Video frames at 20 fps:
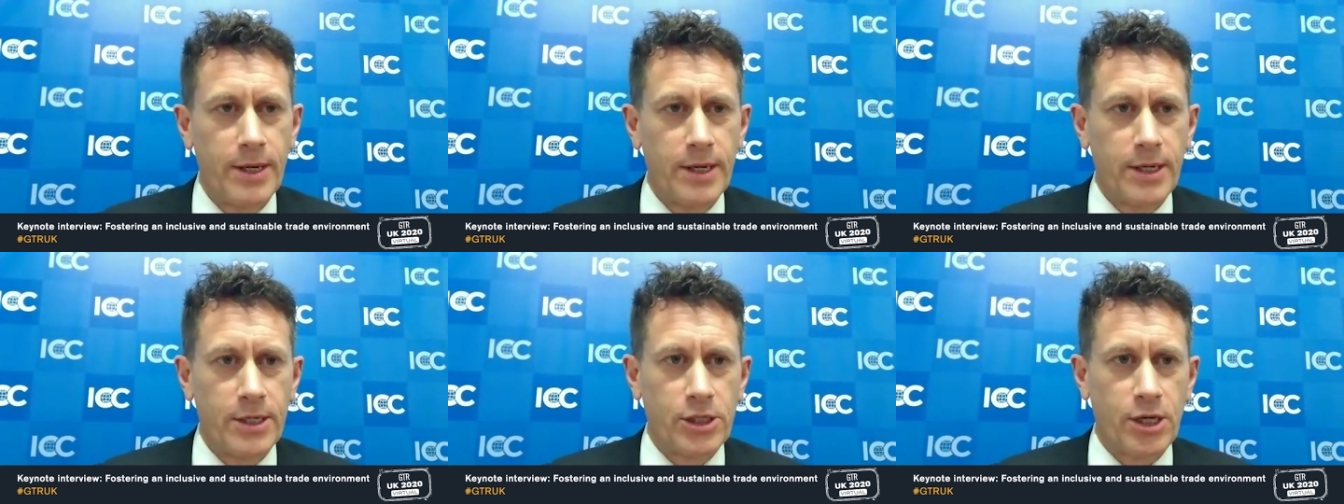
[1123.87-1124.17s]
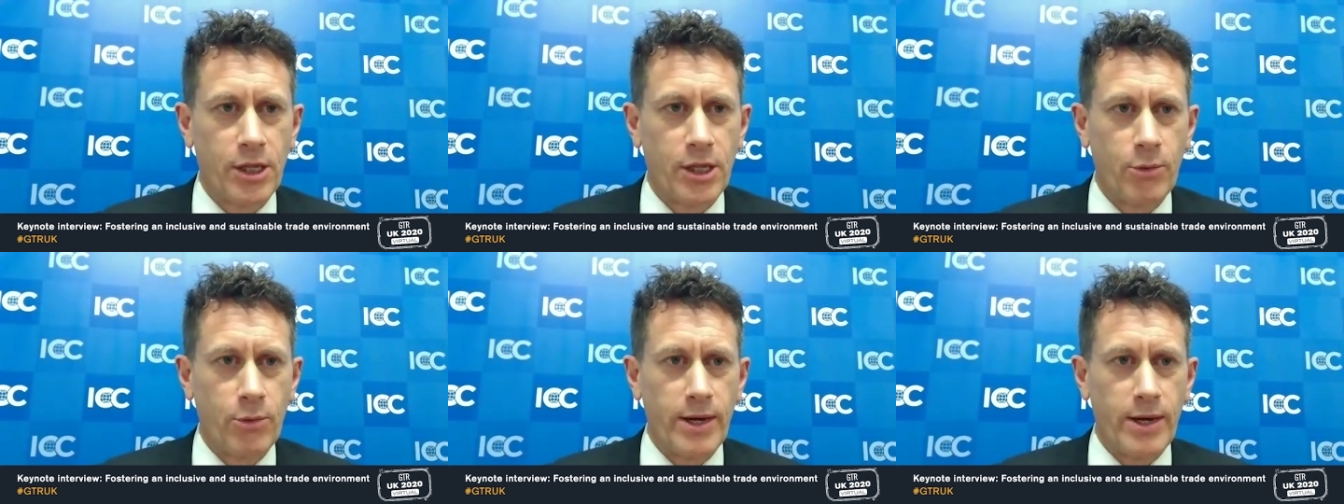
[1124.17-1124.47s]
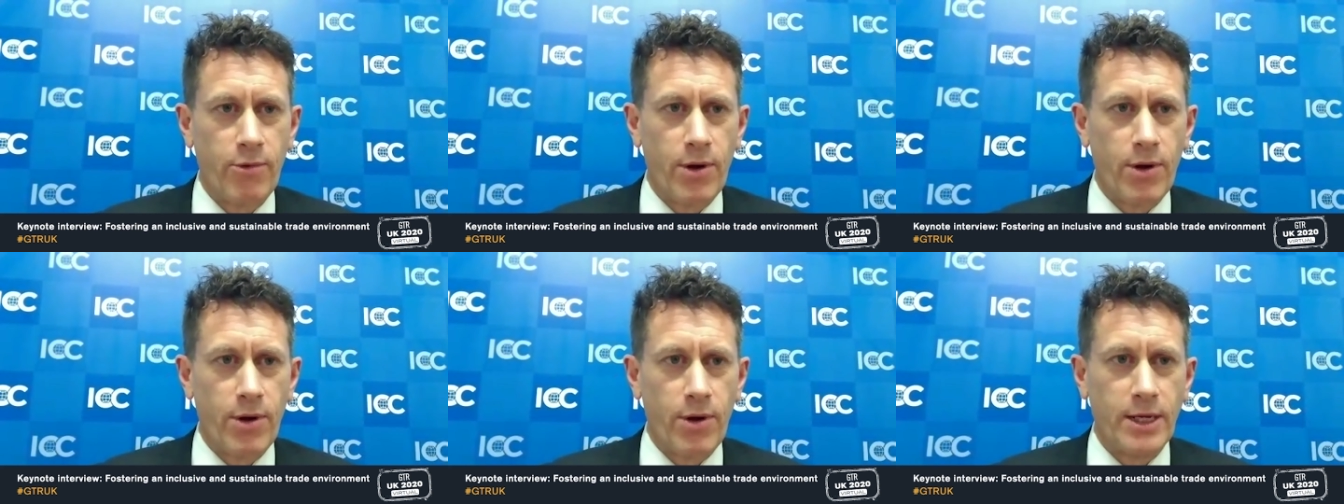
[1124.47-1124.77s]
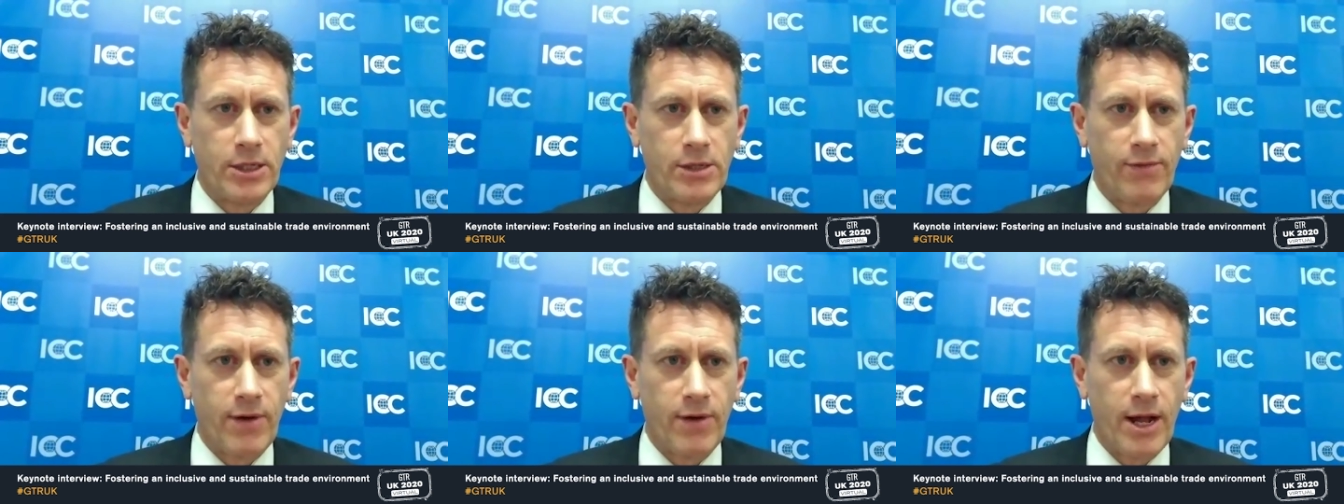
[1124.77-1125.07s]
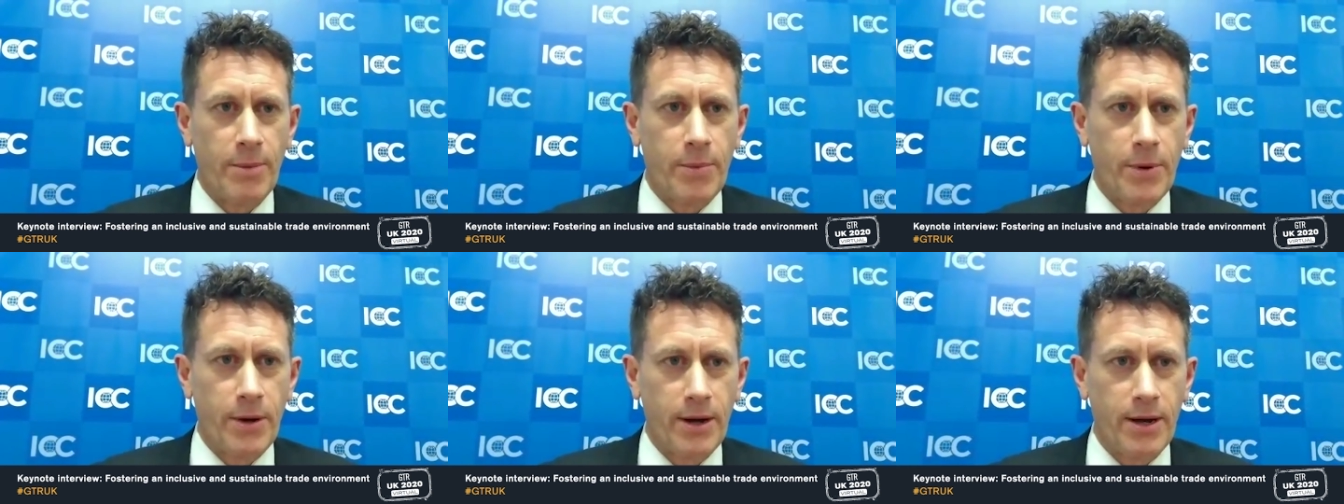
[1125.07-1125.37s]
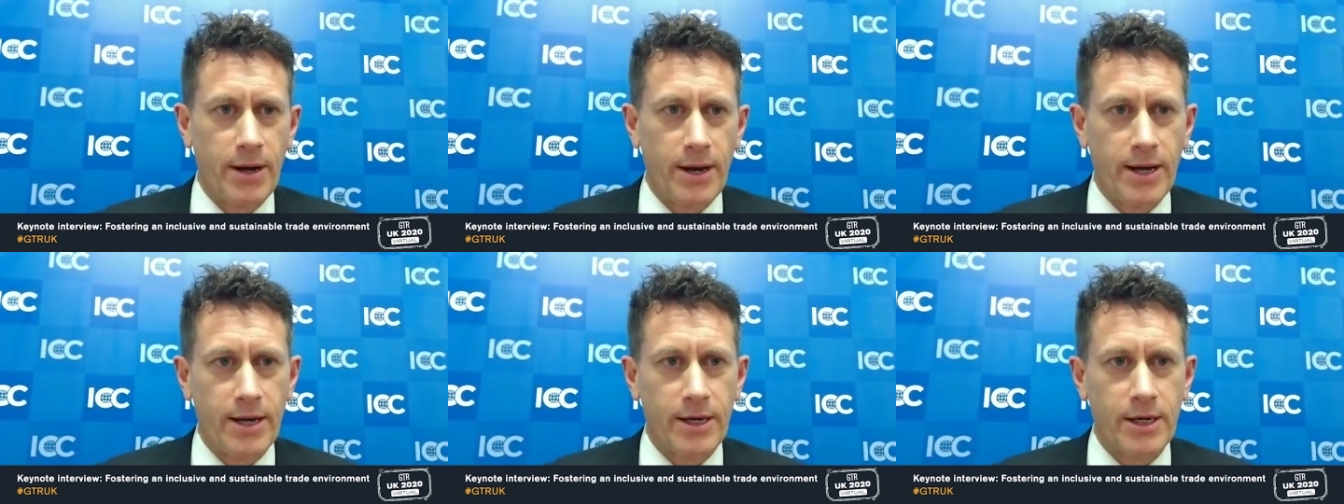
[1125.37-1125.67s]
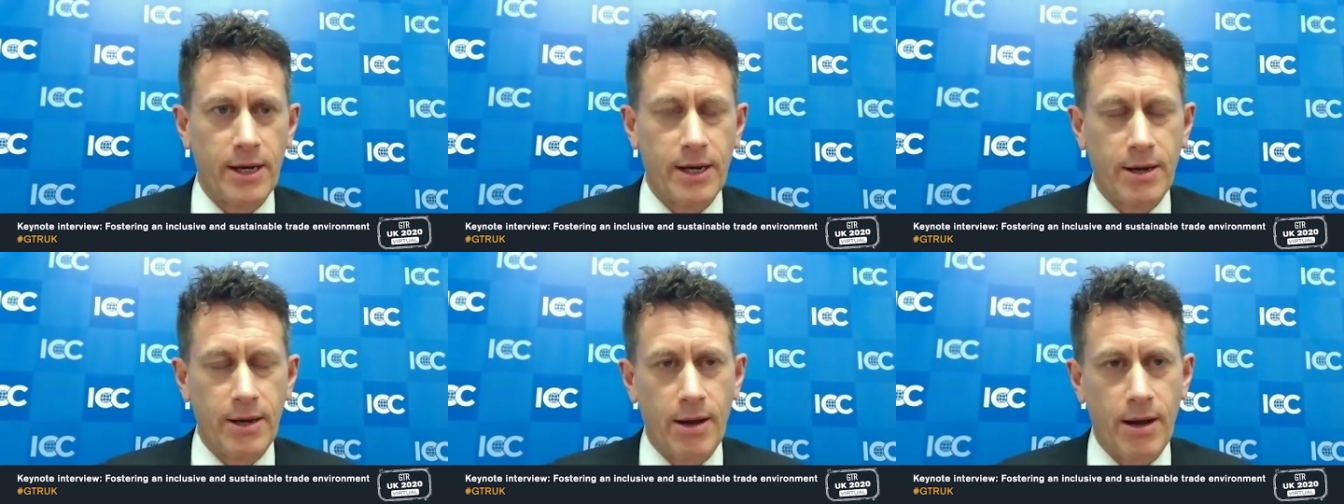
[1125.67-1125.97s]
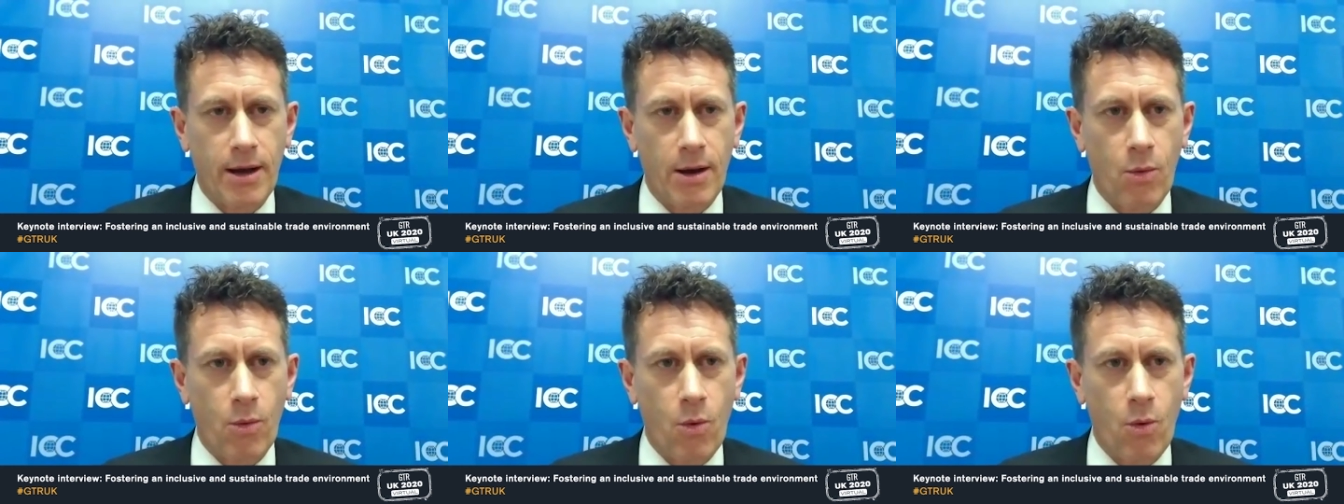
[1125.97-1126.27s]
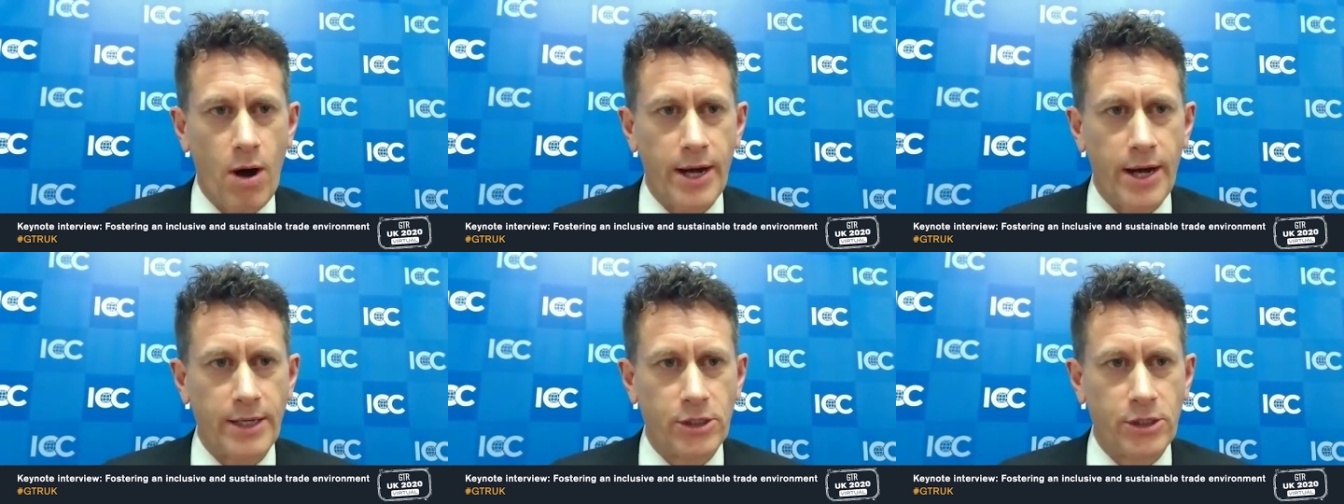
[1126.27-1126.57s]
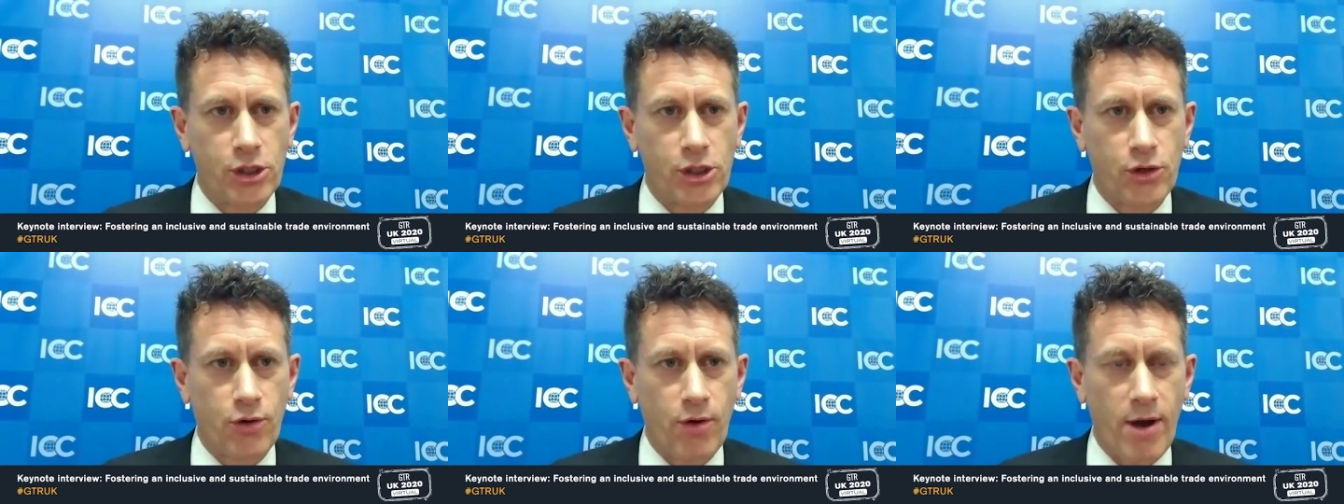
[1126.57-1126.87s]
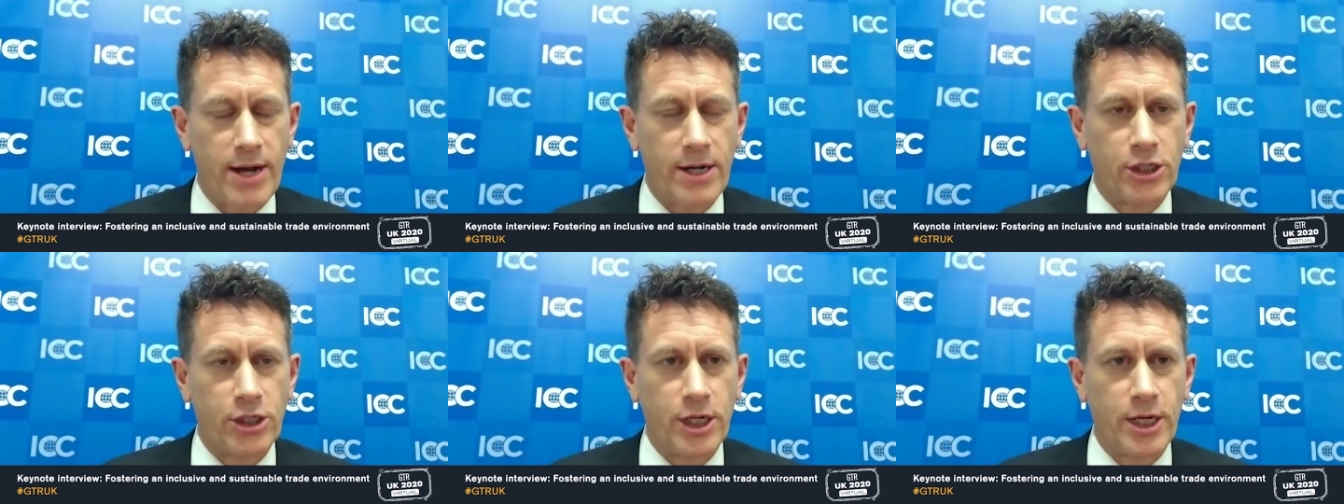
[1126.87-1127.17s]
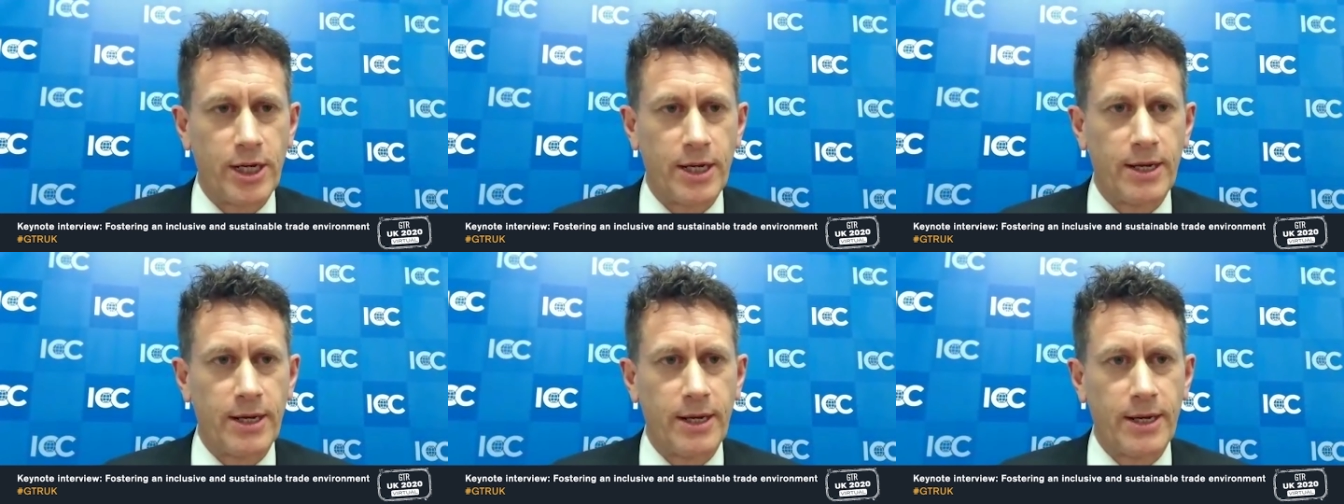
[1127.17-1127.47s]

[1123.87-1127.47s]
so that we really develop a wide strategy,